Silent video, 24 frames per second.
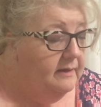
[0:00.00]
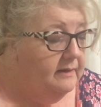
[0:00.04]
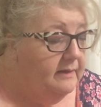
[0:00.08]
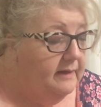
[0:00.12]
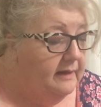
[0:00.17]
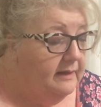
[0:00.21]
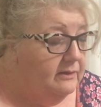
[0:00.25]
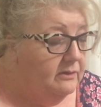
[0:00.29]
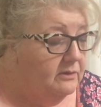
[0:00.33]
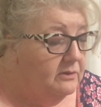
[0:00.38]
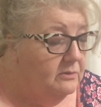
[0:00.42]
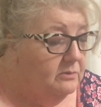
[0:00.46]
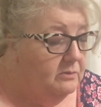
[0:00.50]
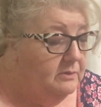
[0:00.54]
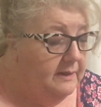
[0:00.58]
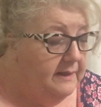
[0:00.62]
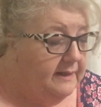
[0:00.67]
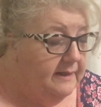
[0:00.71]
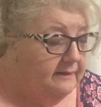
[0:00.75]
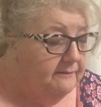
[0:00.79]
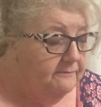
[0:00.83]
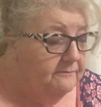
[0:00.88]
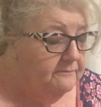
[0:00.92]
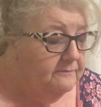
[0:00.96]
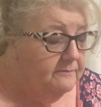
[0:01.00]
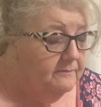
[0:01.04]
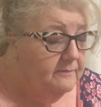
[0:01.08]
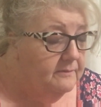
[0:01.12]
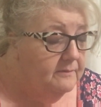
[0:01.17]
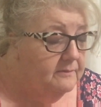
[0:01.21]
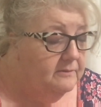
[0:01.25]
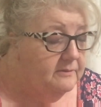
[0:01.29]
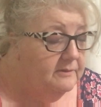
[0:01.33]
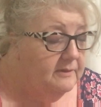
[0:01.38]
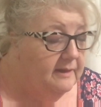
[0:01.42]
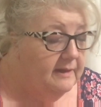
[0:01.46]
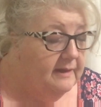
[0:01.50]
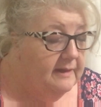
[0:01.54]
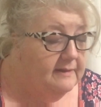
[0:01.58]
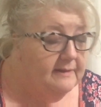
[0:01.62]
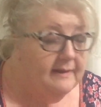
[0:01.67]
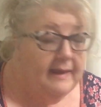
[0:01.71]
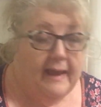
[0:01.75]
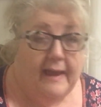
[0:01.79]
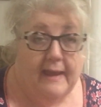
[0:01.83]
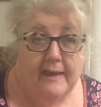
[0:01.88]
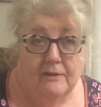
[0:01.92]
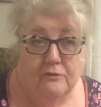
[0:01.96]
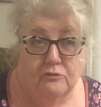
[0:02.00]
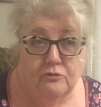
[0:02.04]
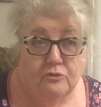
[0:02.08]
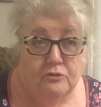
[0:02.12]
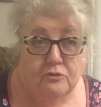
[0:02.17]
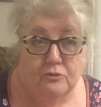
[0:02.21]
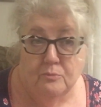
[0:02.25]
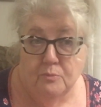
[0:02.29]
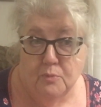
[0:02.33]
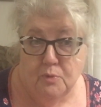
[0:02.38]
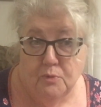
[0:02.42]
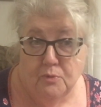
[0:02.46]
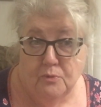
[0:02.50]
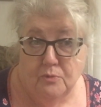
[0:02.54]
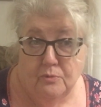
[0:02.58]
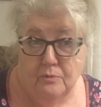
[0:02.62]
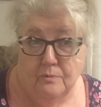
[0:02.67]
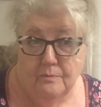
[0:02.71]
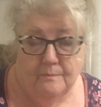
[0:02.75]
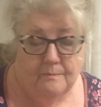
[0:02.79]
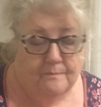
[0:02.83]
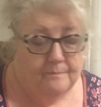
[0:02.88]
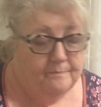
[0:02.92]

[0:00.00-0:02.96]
Ginkgo leaf to enhance your mood.